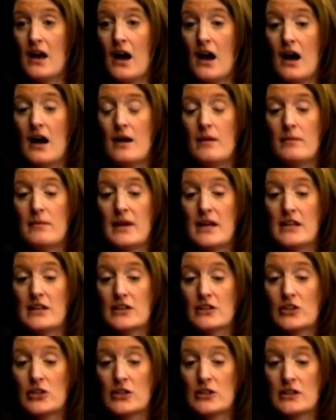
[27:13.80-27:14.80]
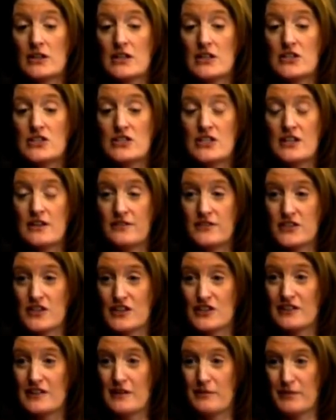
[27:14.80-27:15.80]
Um, and the current Chief
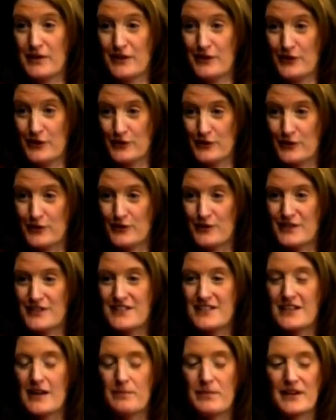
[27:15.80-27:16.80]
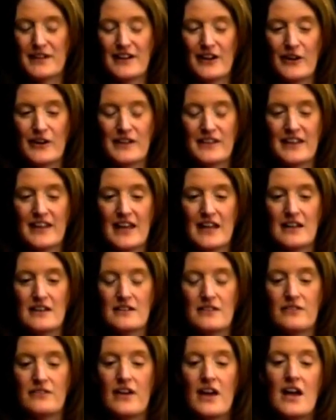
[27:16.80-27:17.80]
Judge Lippman, who is stepping down at the
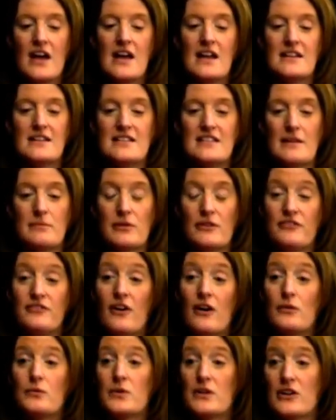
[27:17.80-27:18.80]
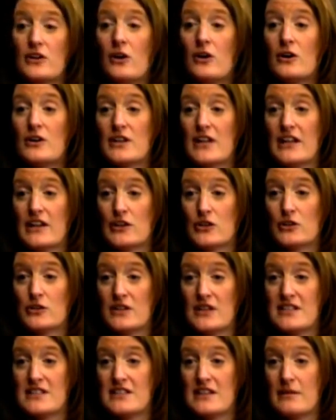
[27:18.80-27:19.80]
end of December, fought really hard to
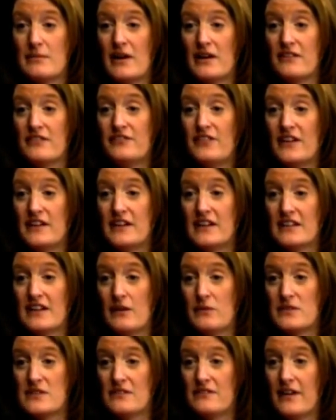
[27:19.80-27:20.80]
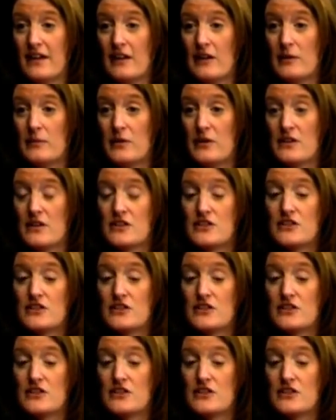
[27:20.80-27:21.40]
increase the amount of funding that was available.